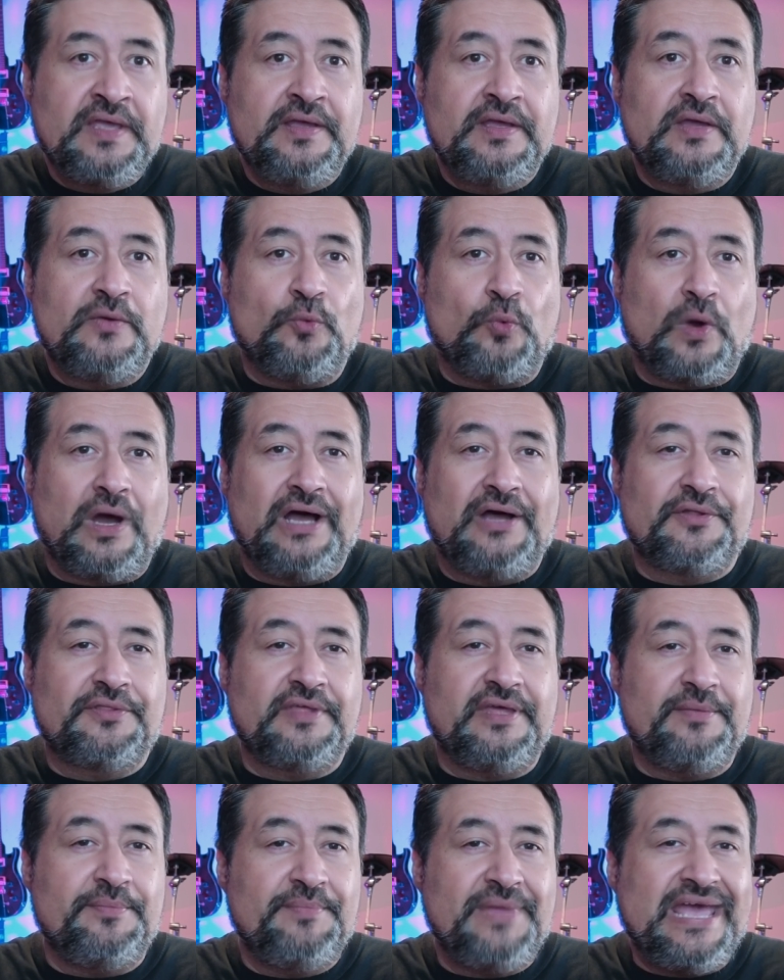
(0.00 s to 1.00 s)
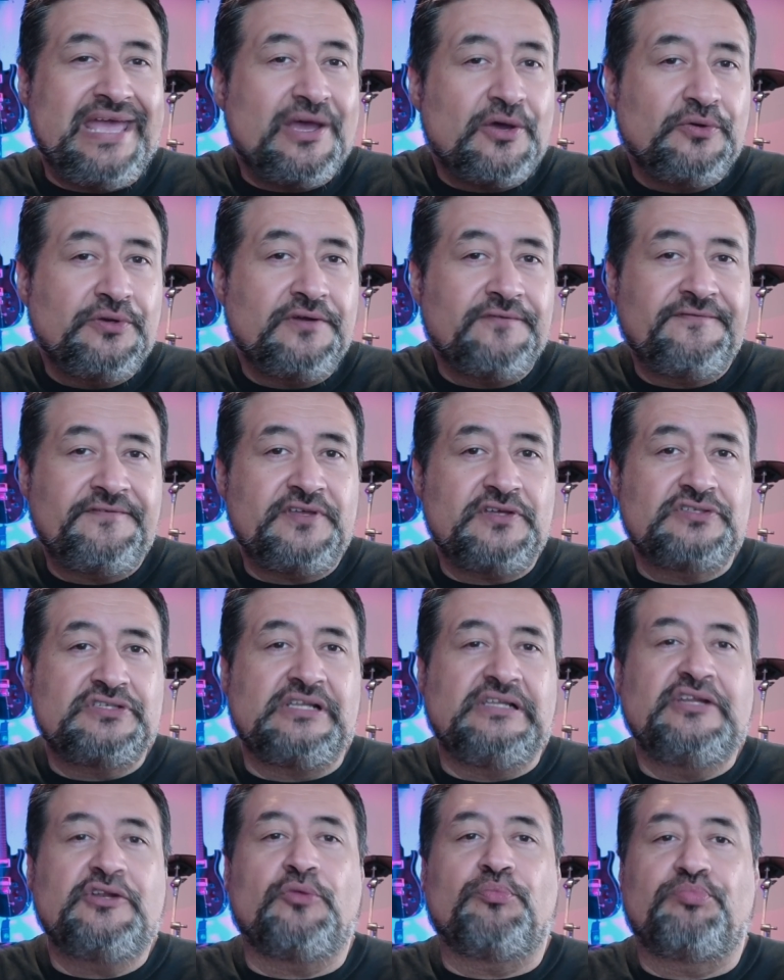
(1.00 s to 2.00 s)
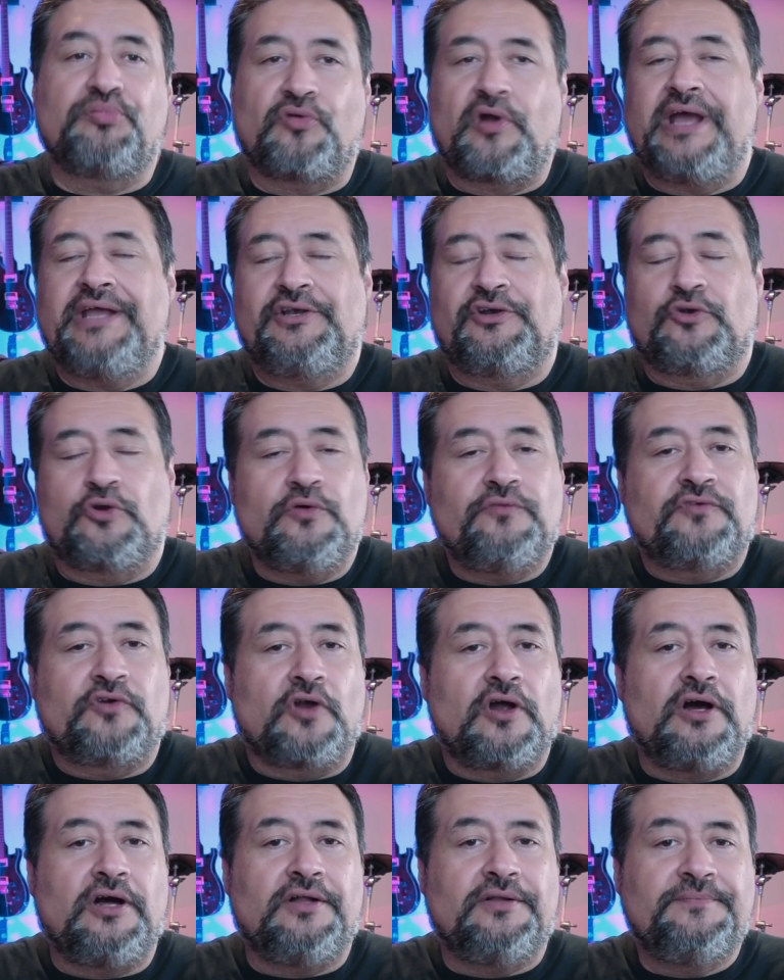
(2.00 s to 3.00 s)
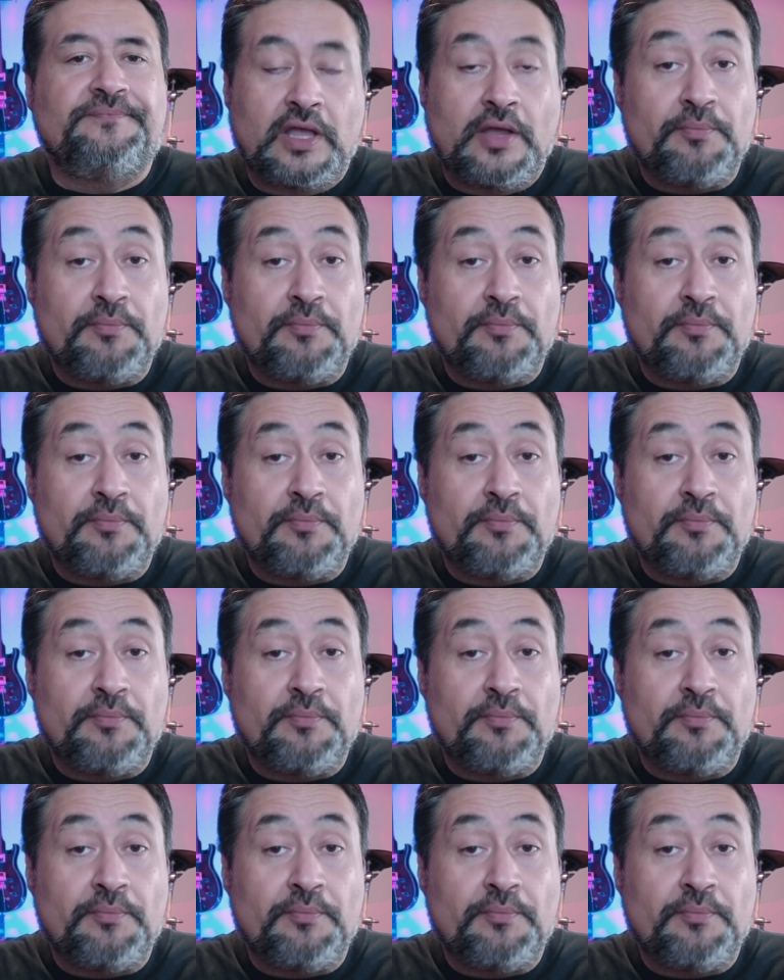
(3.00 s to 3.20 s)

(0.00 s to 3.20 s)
while the Maono feels a little brighter overall.